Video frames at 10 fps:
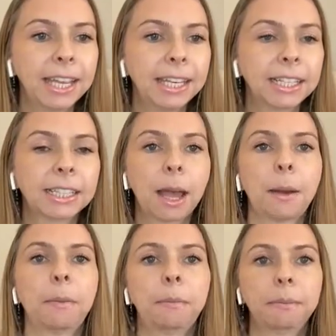It is
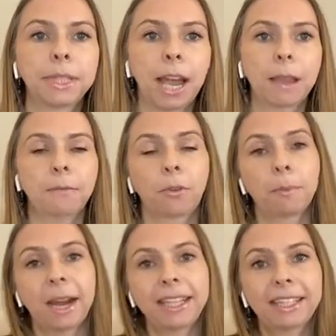time for
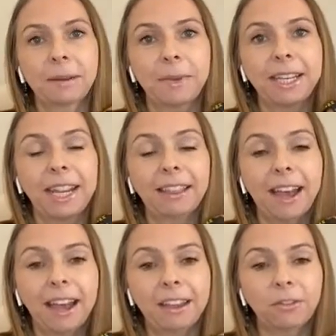Mindset Monday
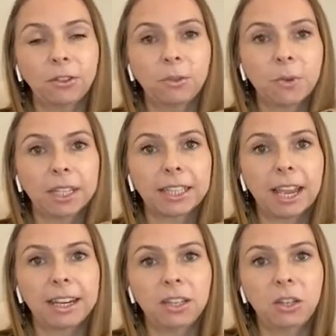Live. Super
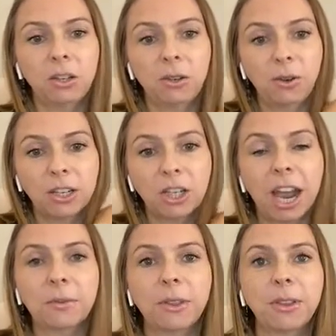excited to
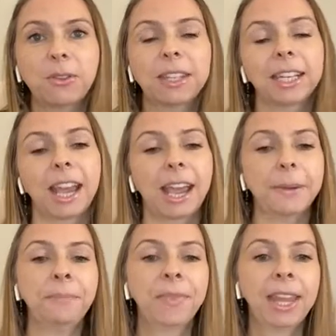chat with you today.